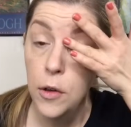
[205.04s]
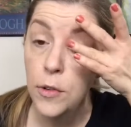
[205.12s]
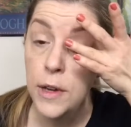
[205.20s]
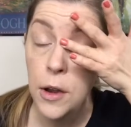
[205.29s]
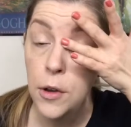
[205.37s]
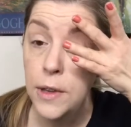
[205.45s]
Her
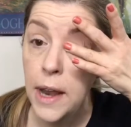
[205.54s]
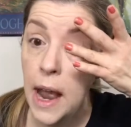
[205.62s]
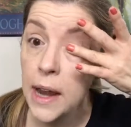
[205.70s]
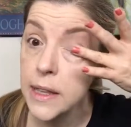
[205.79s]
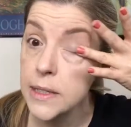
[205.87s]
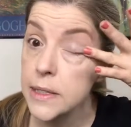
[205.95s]

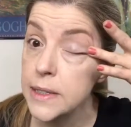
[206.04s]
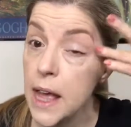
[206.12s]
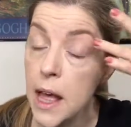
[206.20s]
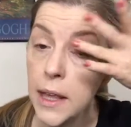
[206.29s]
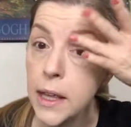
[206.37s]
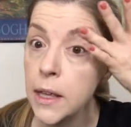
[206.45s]
dad is
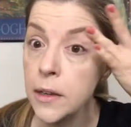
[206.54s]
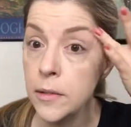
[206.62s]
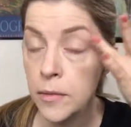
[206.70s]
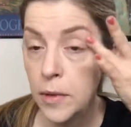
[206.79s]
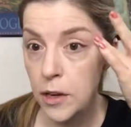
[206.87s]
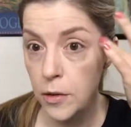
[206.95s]

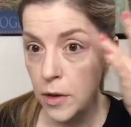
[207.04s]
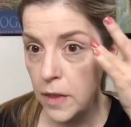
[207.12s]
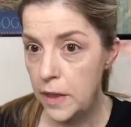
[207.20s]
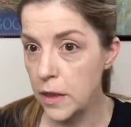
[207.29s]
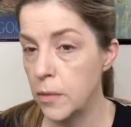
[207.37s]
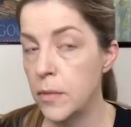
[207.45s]
Italian, and I
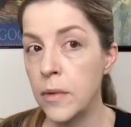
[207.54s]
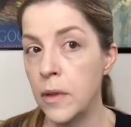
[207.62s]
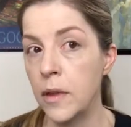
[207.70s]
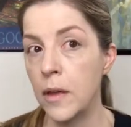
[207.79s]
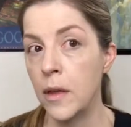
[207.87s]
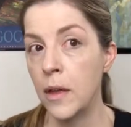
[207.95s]
think
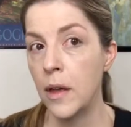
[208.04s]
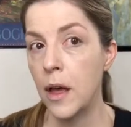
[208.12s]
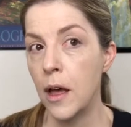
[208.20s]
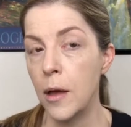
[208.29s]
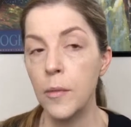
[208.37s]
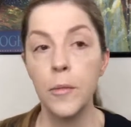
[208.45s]

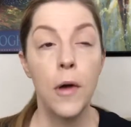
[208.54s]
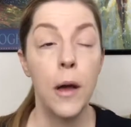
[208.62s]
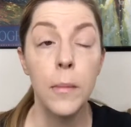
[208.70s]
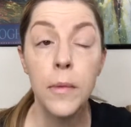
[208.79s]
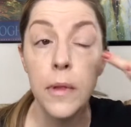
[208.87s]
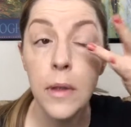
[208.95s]
her
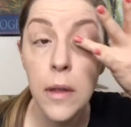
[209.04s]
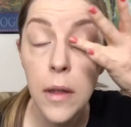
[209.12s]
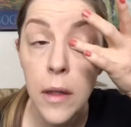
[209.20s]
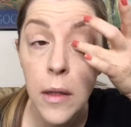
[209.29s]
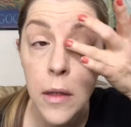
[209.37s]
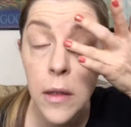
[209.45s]
mom
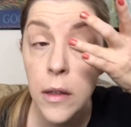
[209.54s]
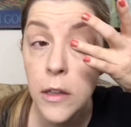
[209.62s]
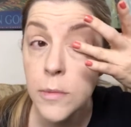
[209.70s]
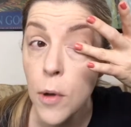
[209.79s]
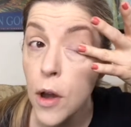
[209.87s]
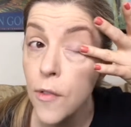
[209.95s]

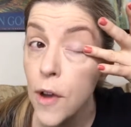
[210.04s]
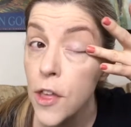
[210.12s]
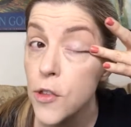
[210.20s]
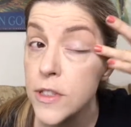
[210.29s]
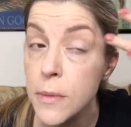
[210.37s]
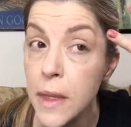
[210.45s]
is part
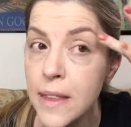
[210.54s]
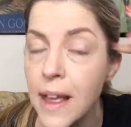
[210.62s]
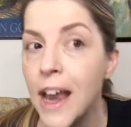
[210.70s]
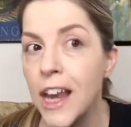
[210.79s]
French or something like that.